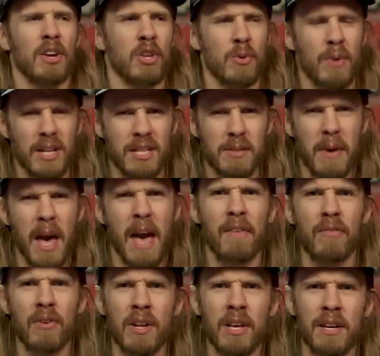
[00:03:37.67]
You get some
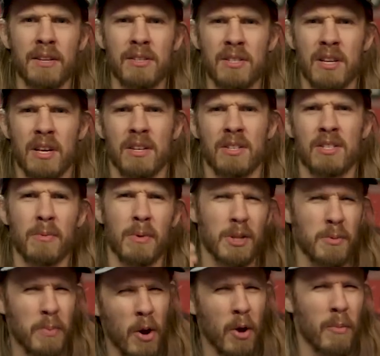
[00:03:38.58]
heaviness, some
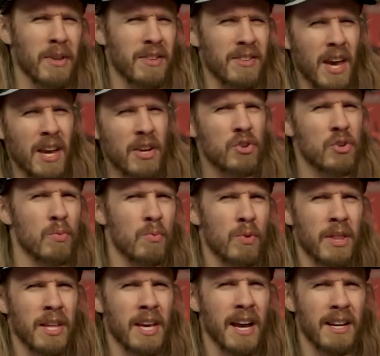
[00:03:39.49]
experimentation
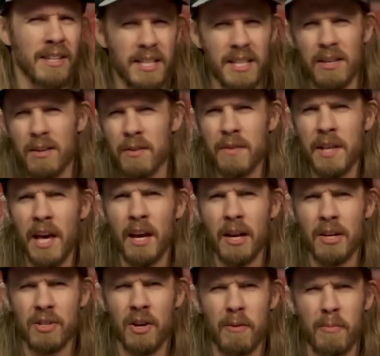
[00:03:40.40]
with the idea of that
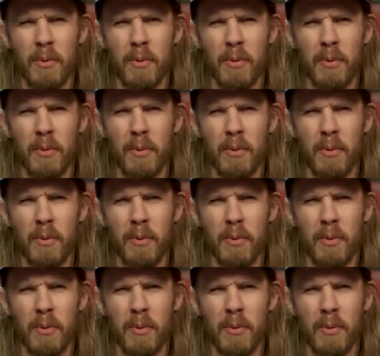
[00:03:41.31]
guitar